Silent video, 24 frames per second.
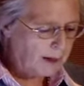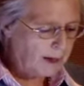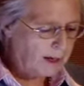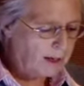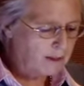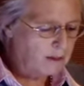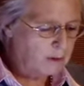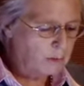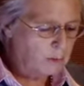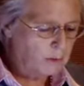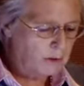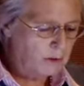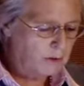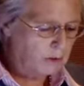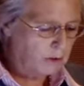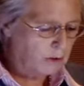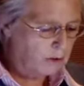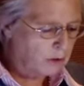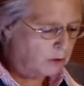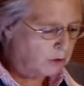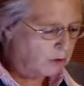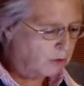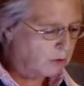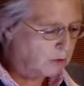as he was
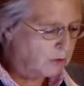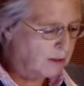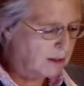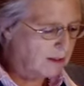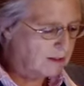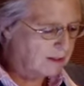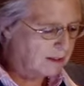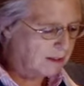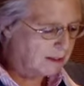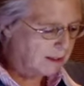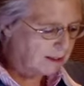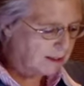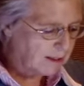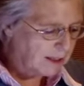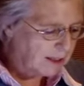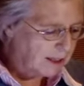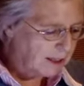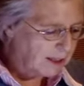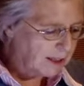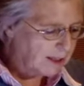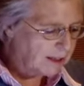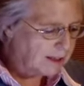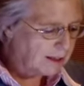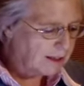understood at that
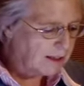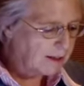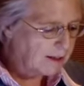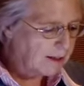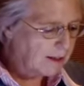date